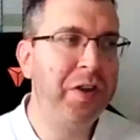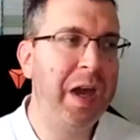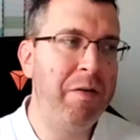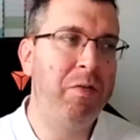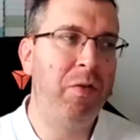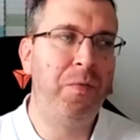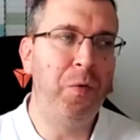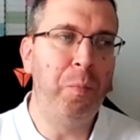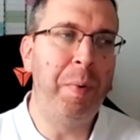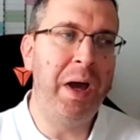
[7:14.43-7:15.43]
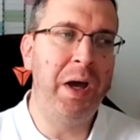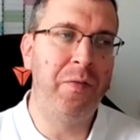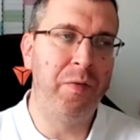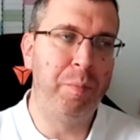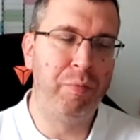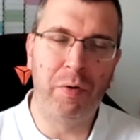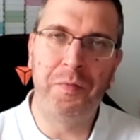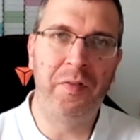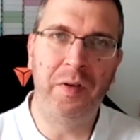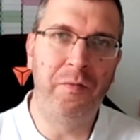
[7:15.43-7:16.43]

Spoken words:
garages feel bad for profiting